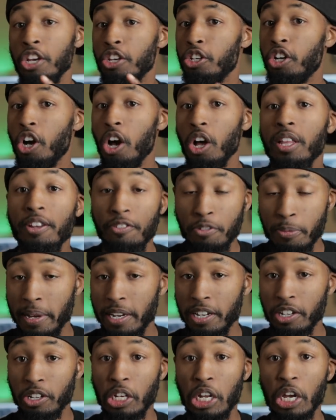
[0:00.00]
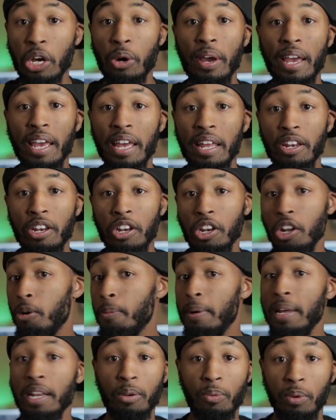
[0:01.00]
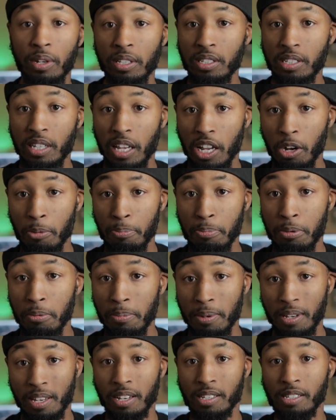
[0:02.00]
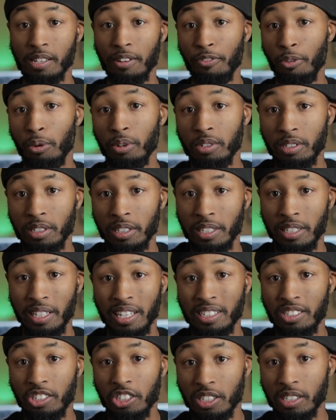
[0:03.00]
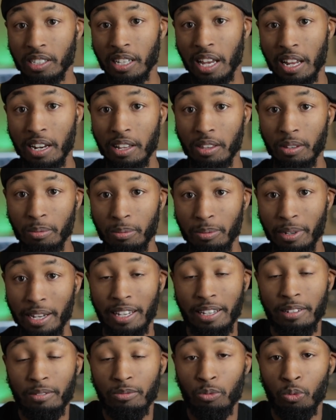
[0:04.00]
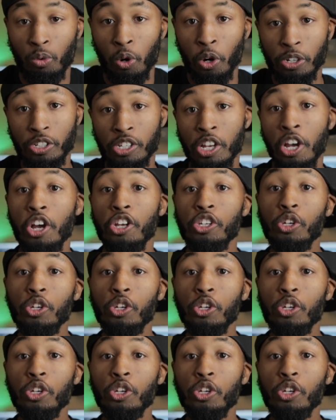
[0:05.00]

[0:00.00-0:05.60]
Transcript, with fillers: you call everybody you know, and nobody wants to help you because, unfortunately, that's just kind of the way it works.